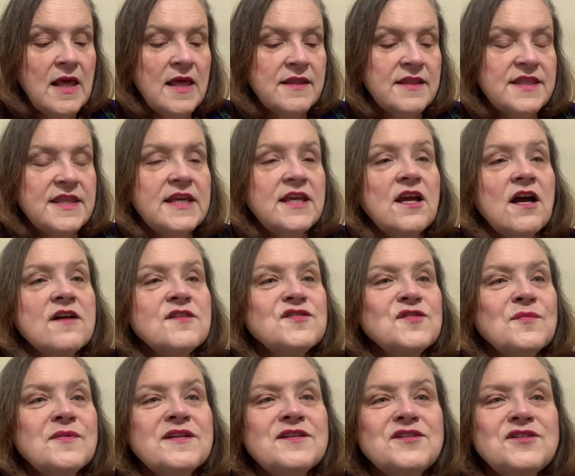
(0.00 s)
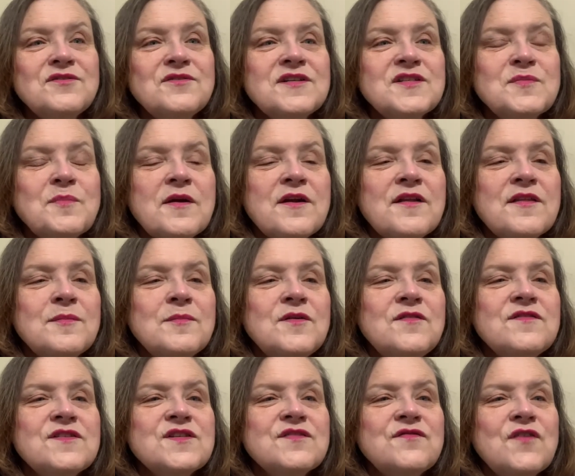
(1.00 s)
The thing you also want to do as part of the
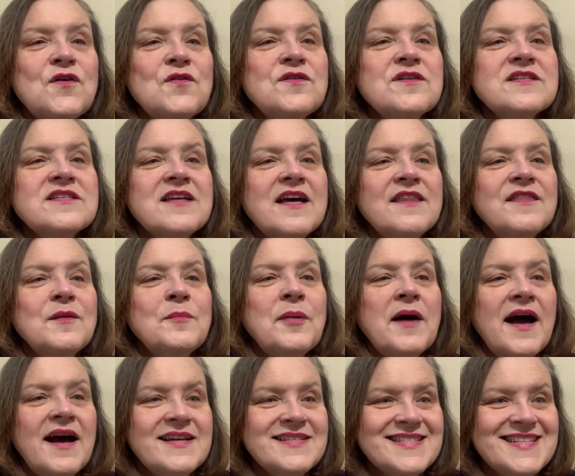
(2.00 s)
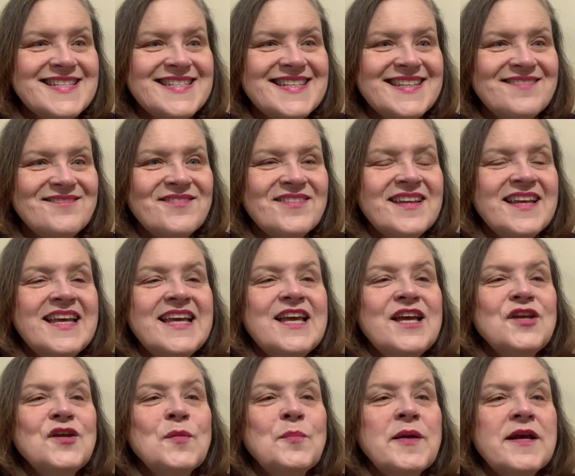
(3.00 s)
move is focus on the positive.
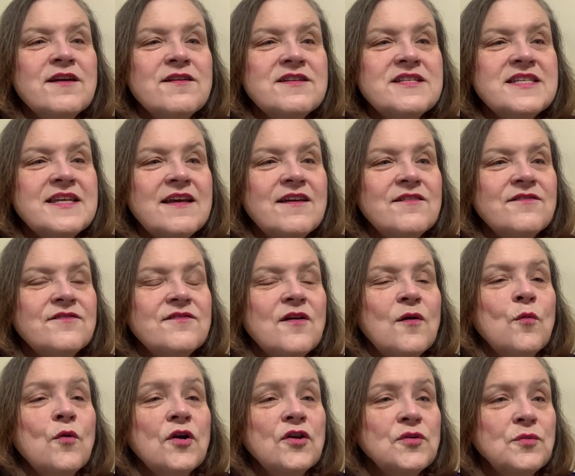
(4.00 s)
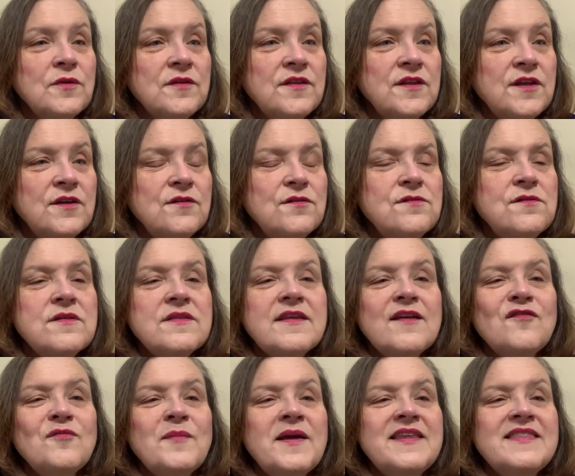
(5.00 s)
Your parents have worked with you.
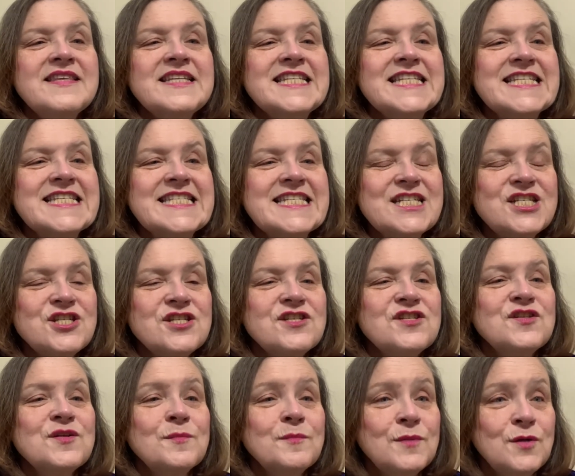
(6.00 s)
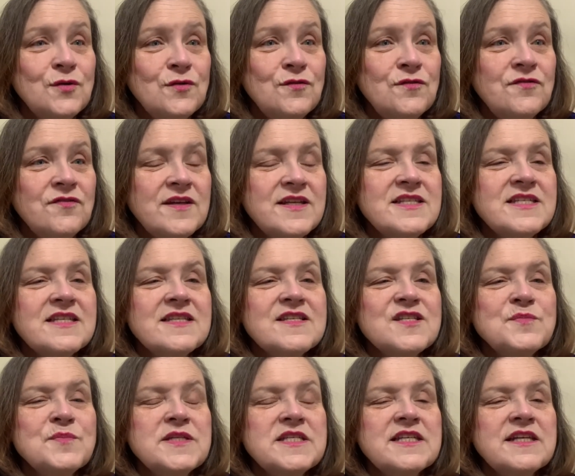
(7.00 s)
They've made the decision to move into this
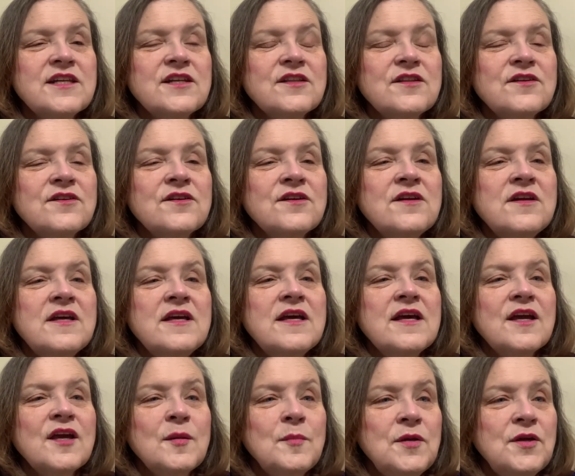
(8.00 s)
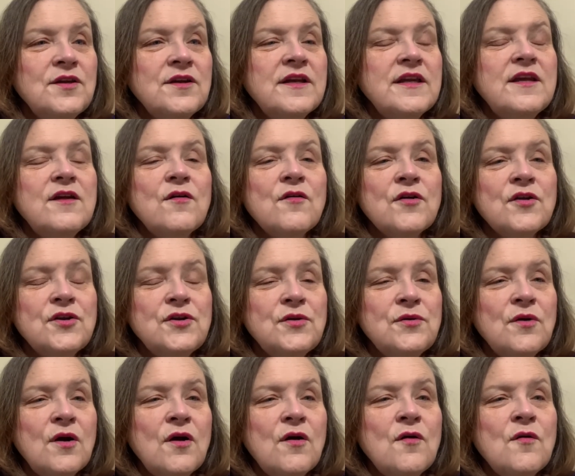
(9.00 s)
particular community or new
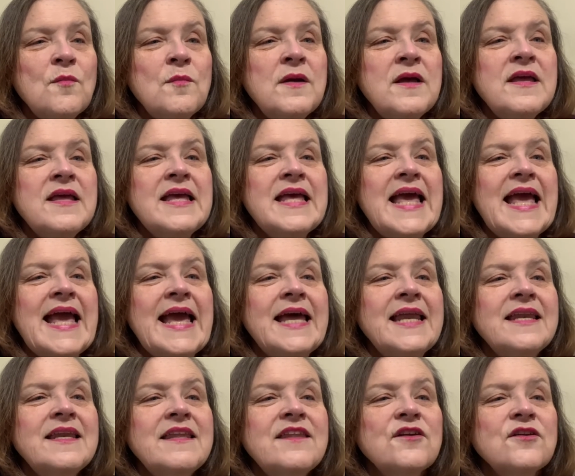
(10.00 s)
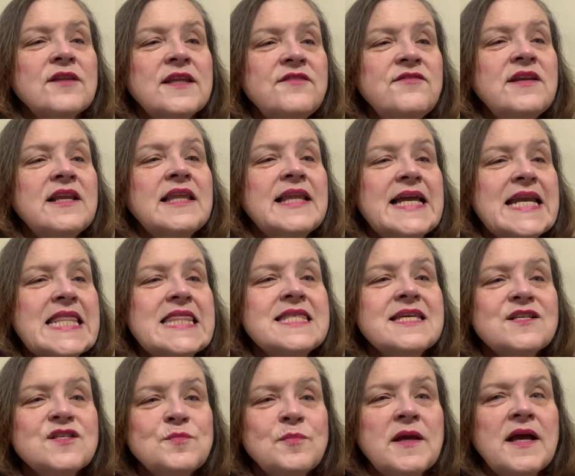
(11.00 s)
home, and they're leaving a lot of
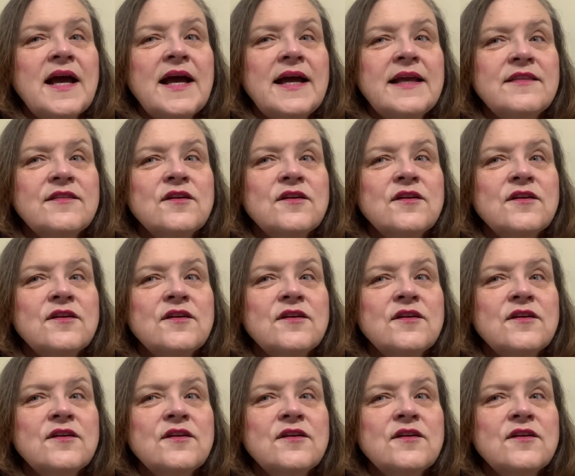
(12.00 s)
things behind.